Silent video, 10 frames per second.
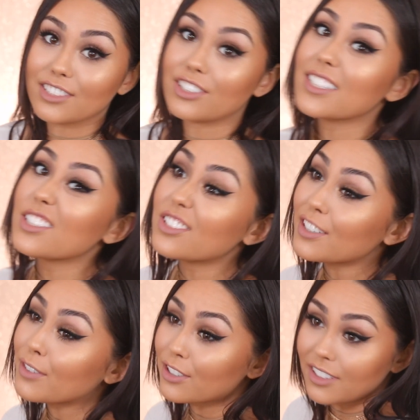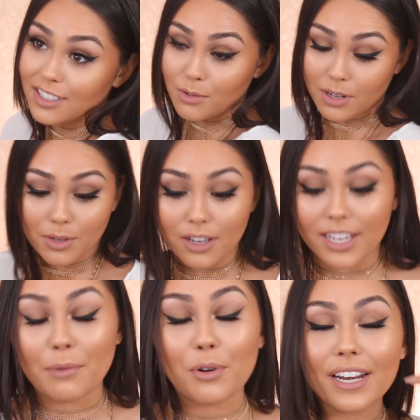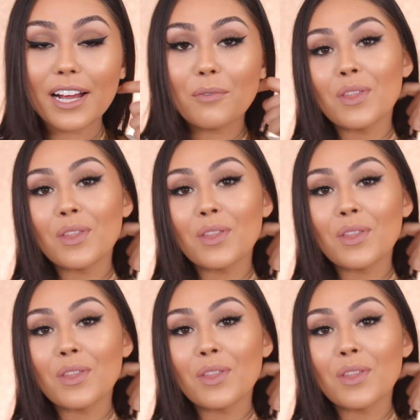she's a little diva. She doesn't want to be on camera right now.